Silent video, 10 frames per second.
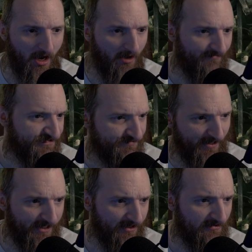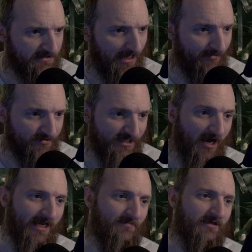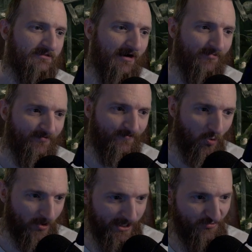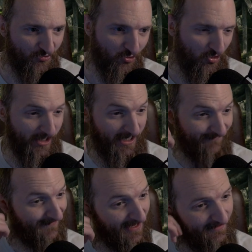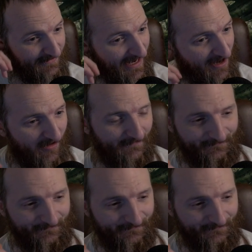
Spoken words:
Speaking of levels, I am level 43 now.